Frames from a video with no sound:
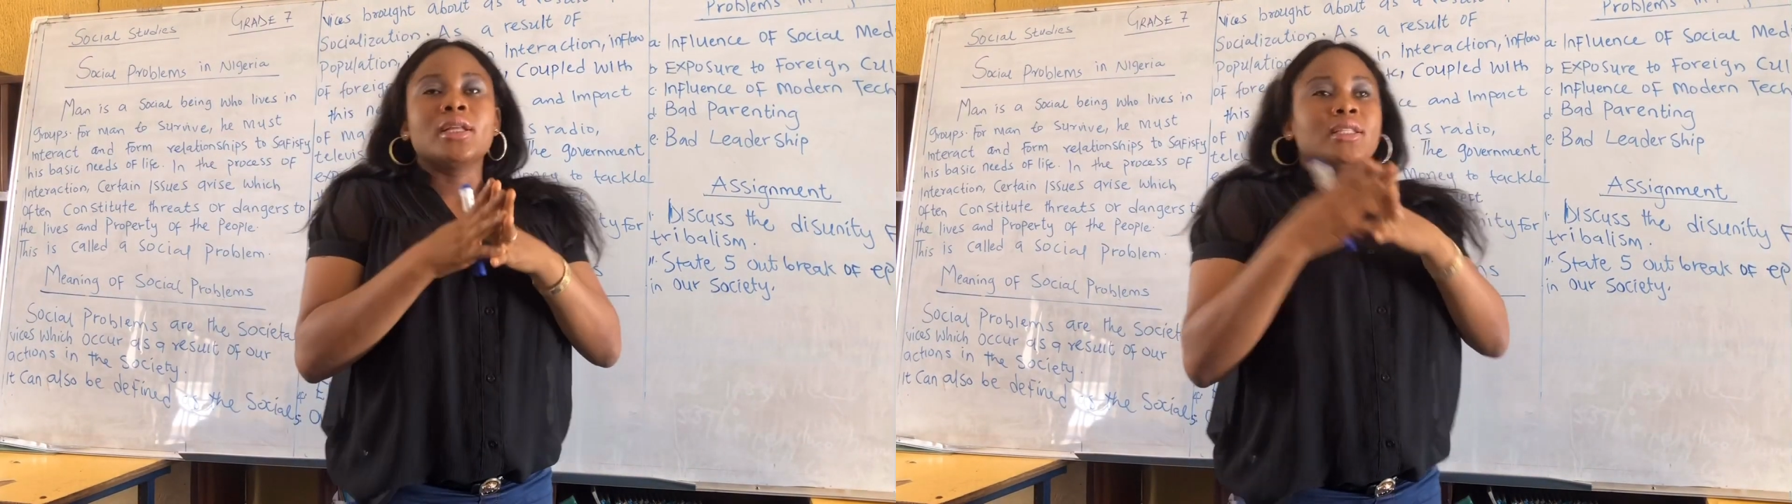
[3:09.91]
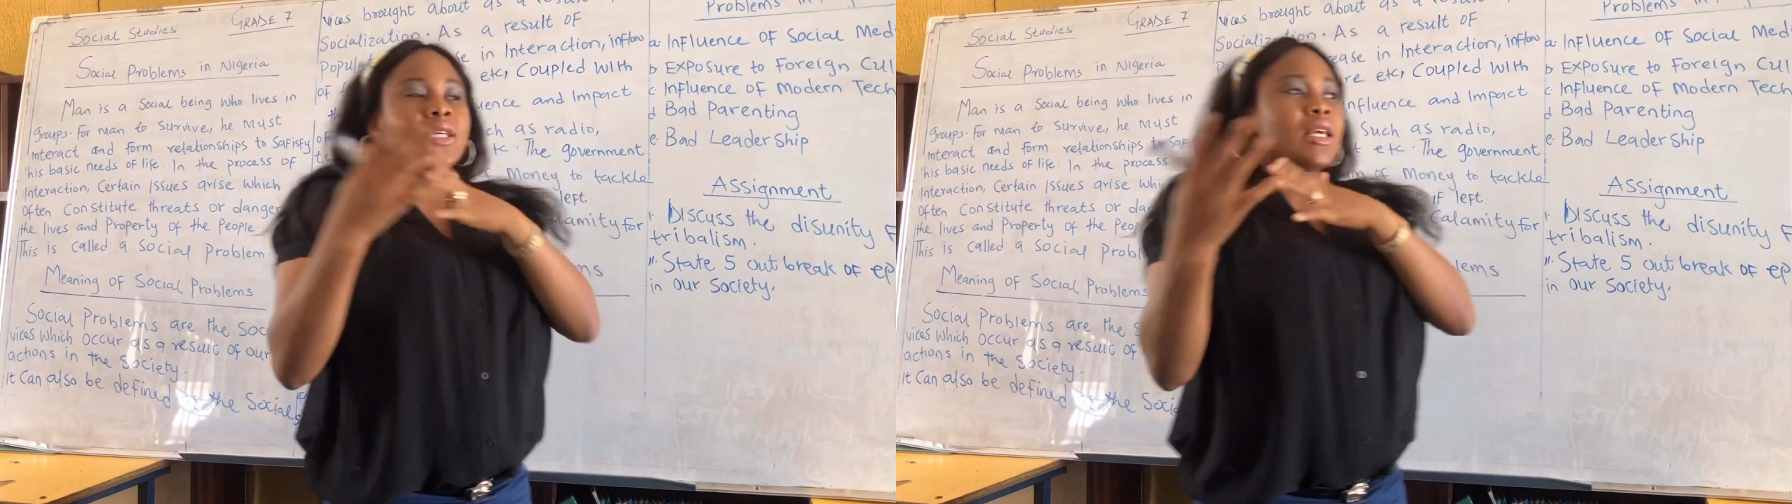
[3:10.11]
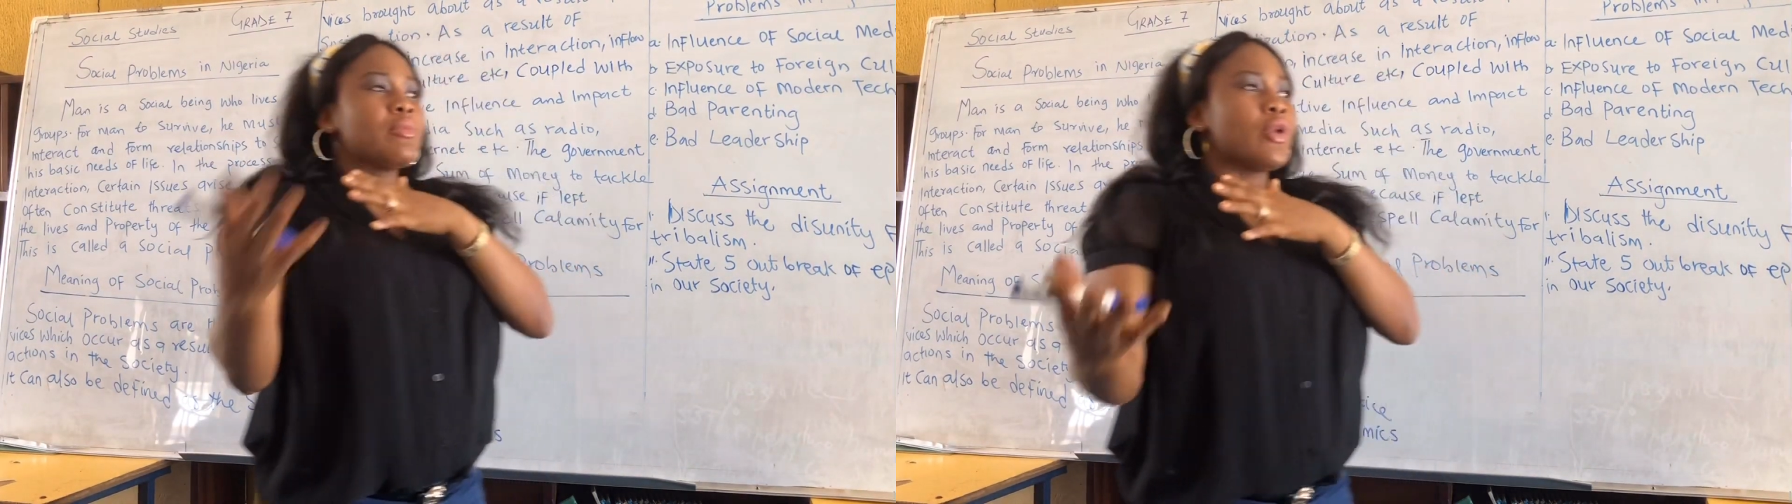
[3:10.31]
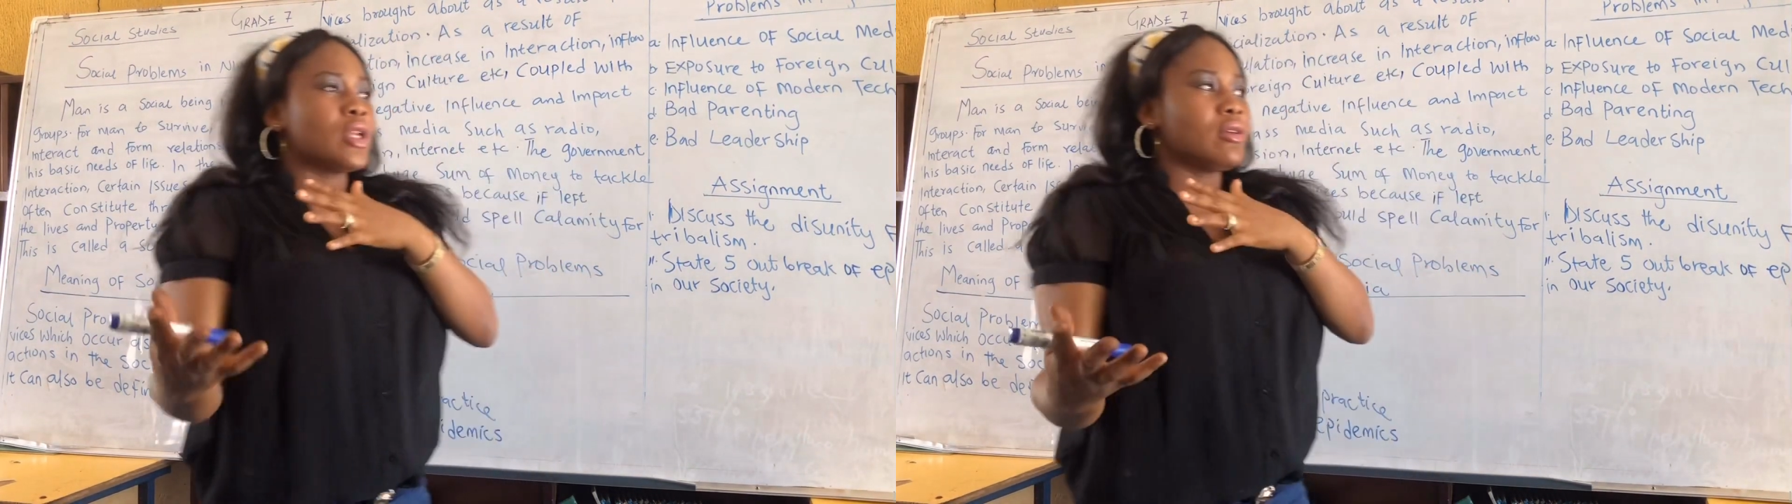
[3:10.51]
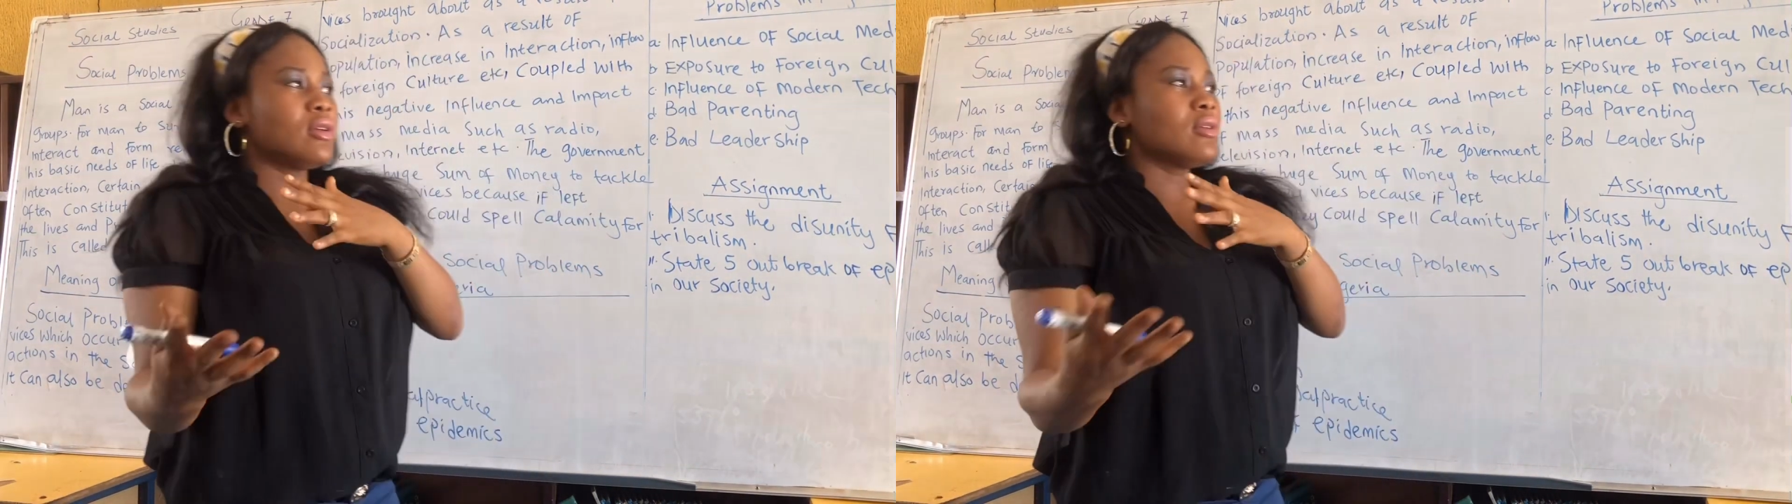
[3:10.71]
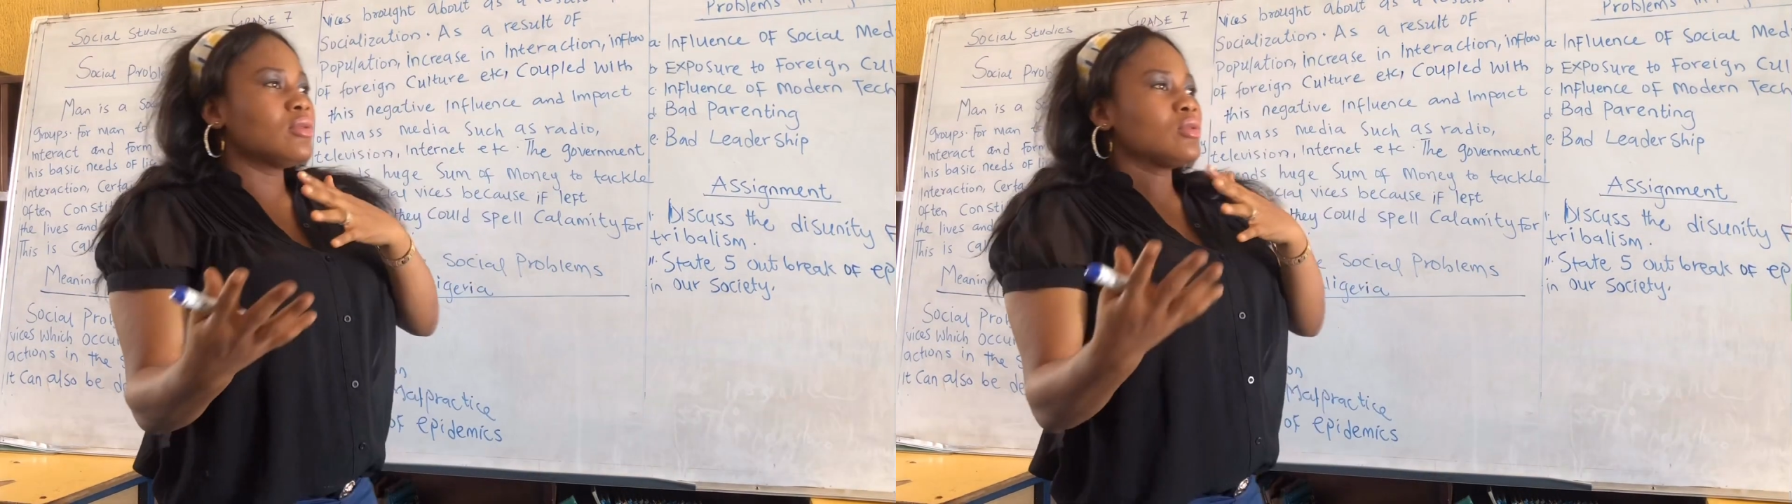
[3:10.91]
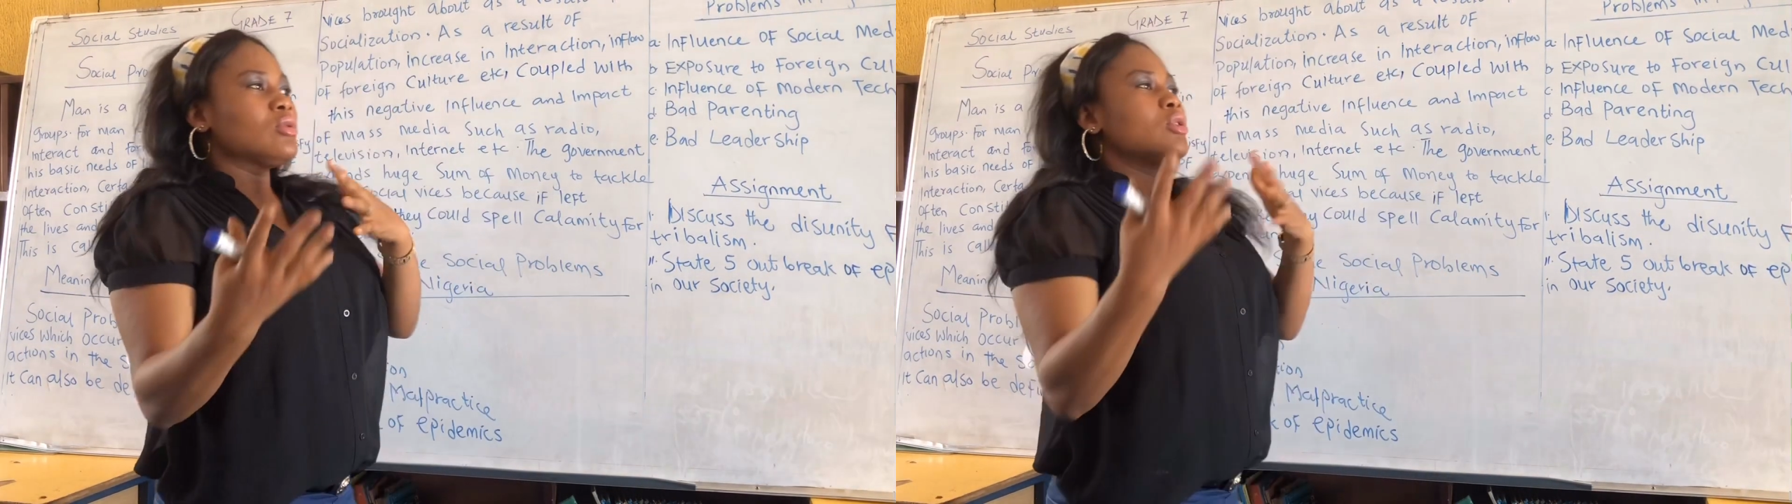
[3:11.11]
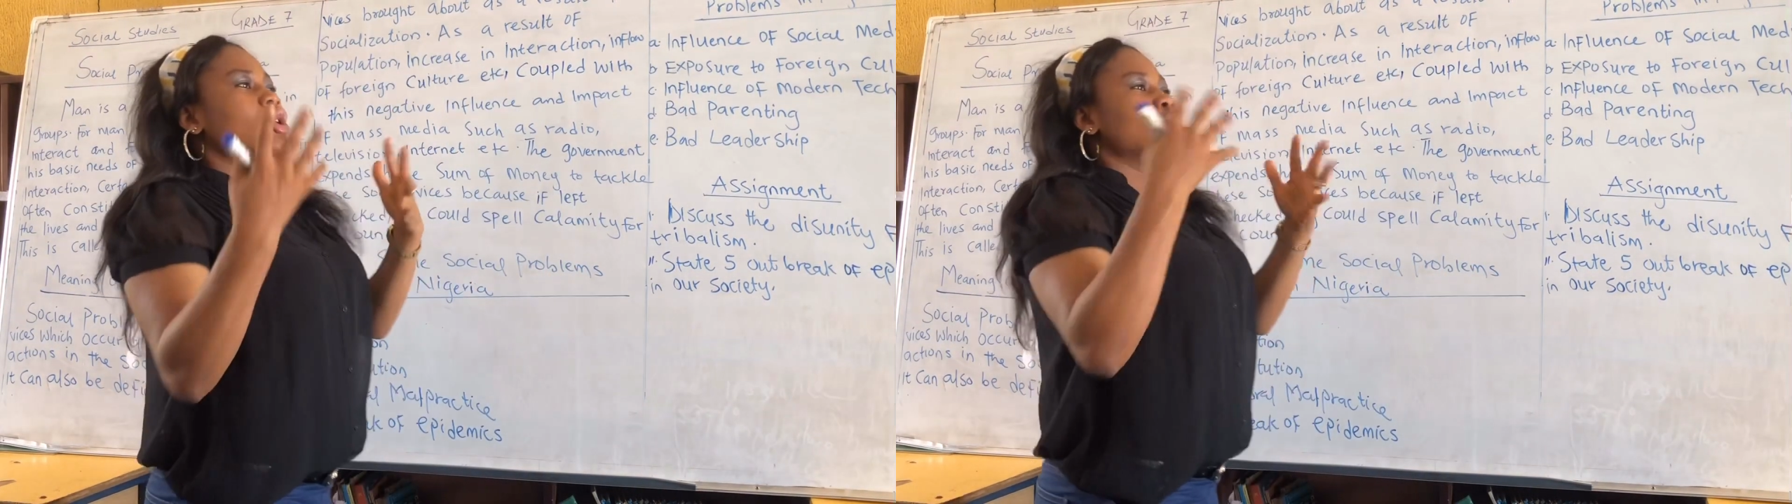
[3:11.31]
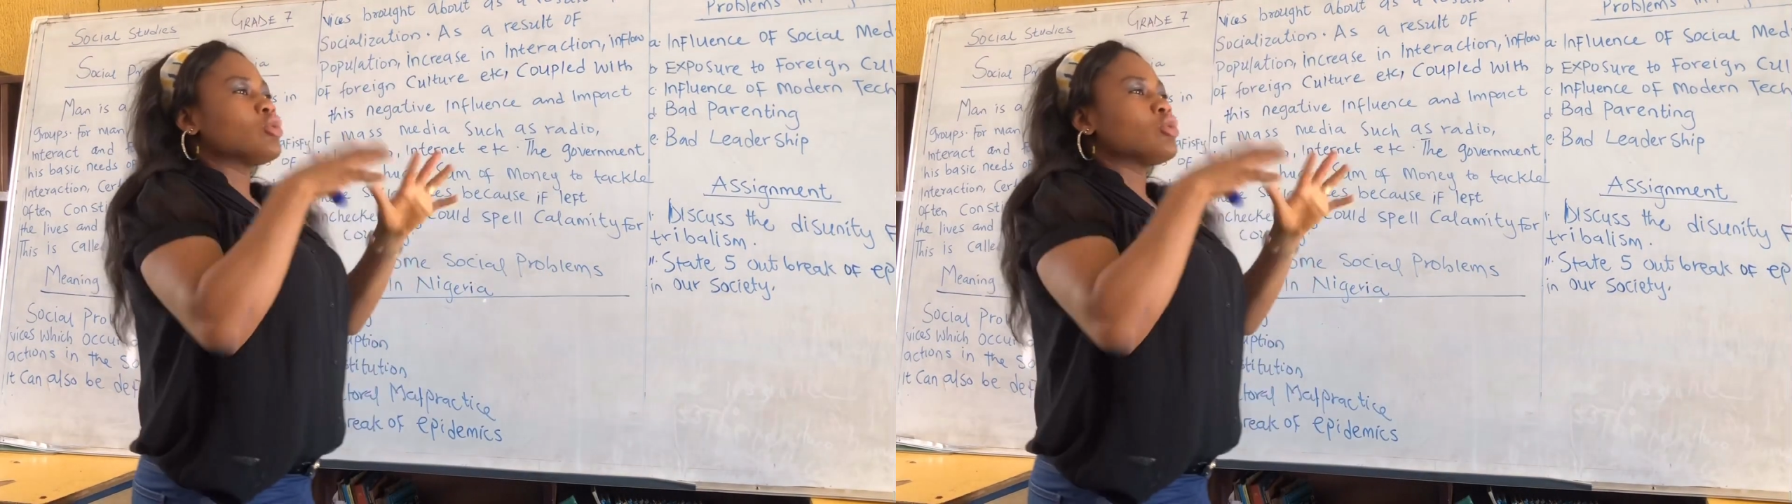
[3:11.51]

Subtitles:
Taking money to